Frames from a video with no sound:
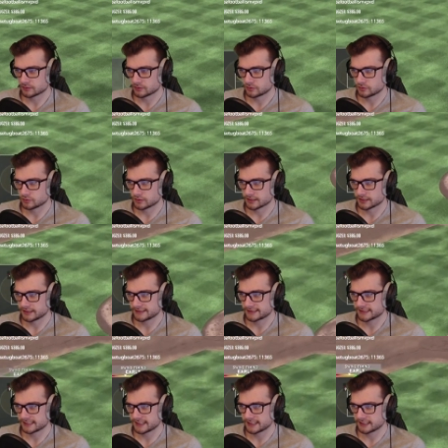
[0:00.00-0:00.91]
Ooh,
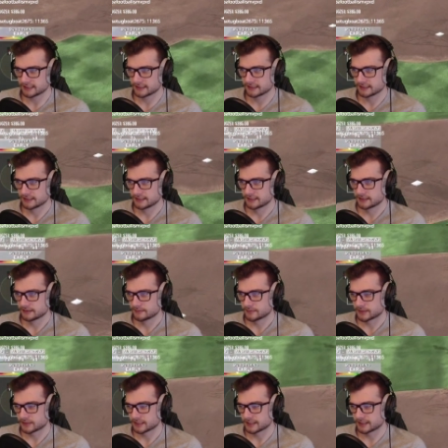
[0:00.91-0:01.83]
nice hit.
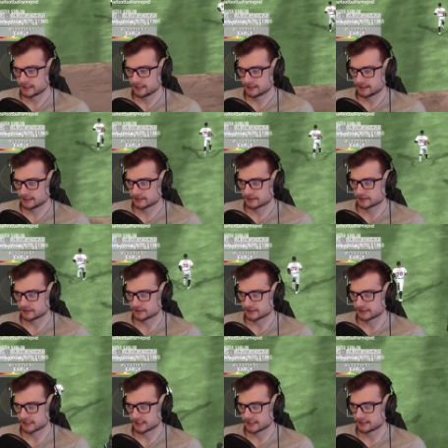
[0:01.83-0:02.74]
But I think that's going to
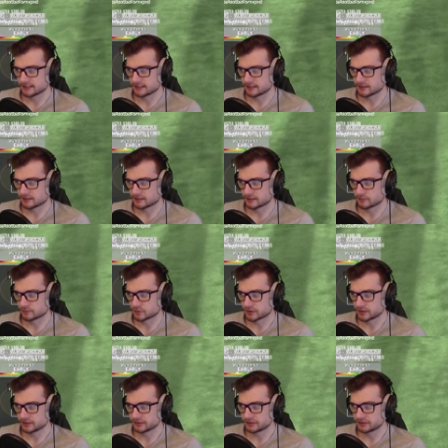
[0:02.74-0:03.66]
stay in the yard.
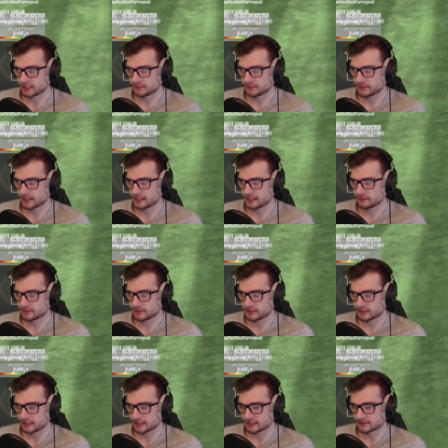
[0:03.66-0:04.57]
Warning track
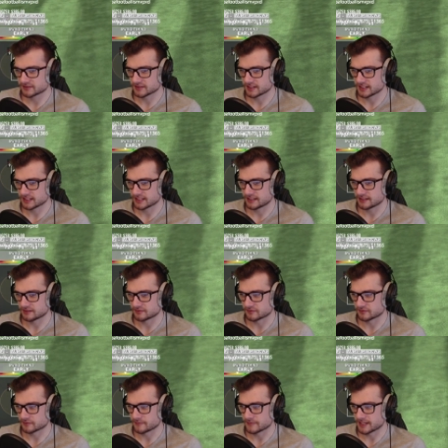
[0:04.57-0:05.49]
power. Yes, it is
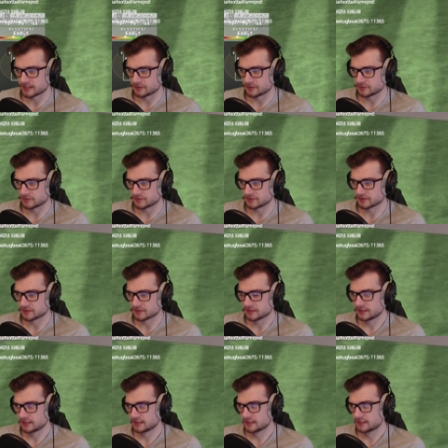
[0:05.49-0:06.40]
from Meadows.
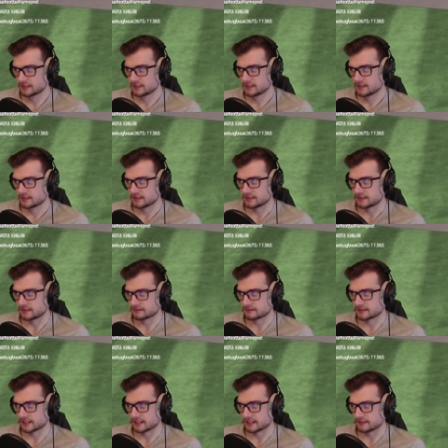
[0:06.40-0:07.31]
All
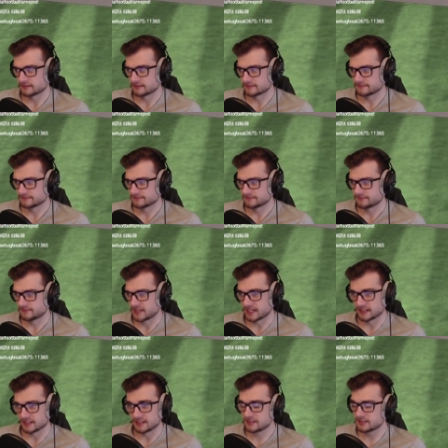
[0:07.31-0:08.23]
right.
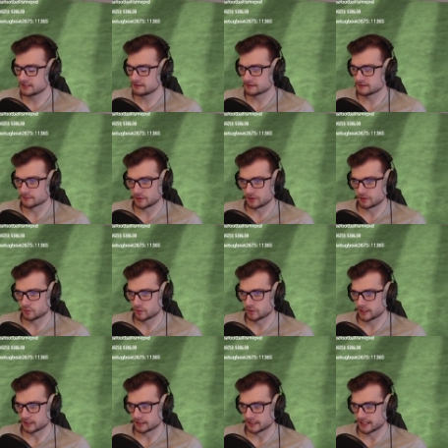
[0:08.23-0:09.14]
Man, he's hit the ball
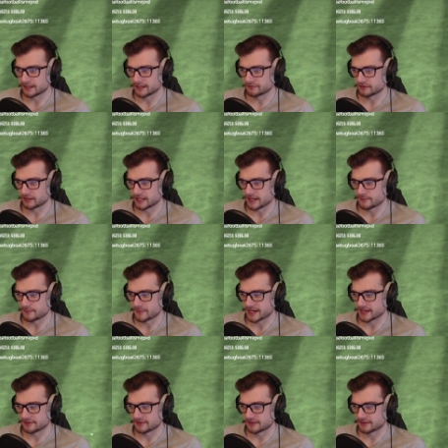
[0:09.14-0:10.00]
well in every at-bat,